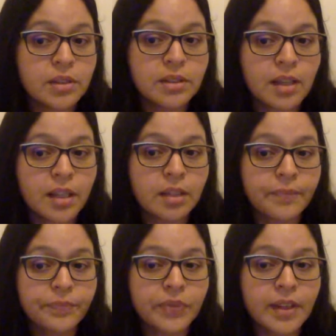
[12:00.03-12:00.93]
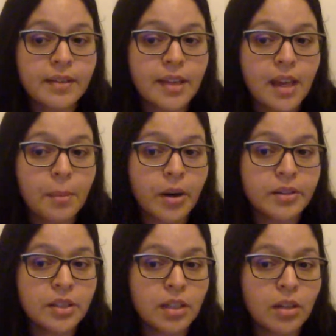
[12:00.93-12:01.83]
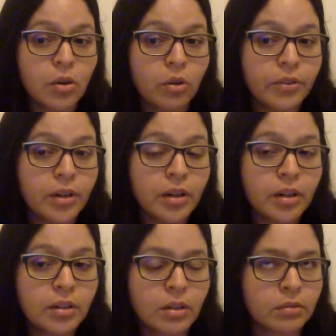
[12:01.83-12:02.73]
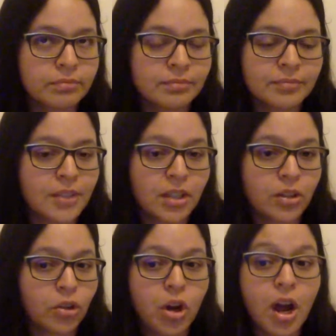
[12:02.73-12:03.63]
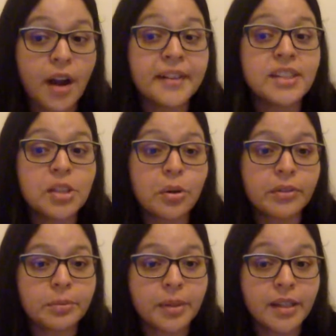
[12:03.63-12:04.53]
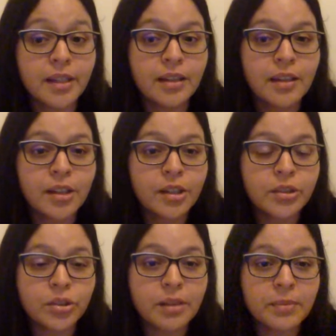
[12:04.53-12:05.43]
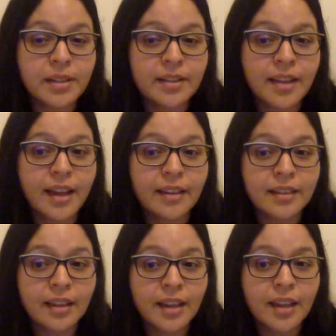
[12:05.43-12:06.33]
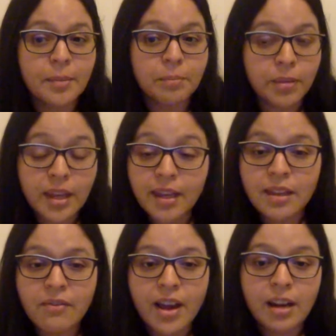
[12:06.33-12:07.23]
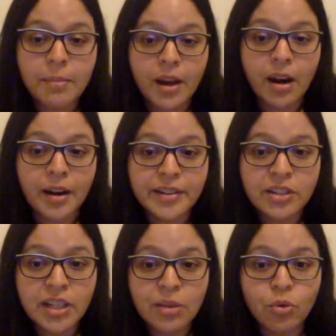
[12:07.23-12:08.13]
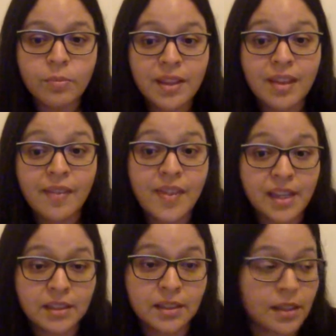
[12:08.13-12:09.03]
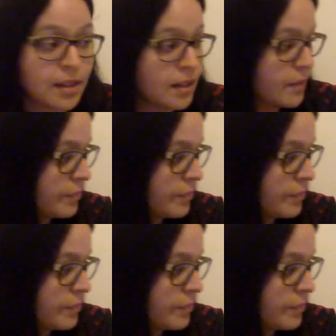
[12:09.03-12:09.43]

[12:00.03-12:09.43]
state is MRT over, RT over P. So that means that P divided by RT will be the density.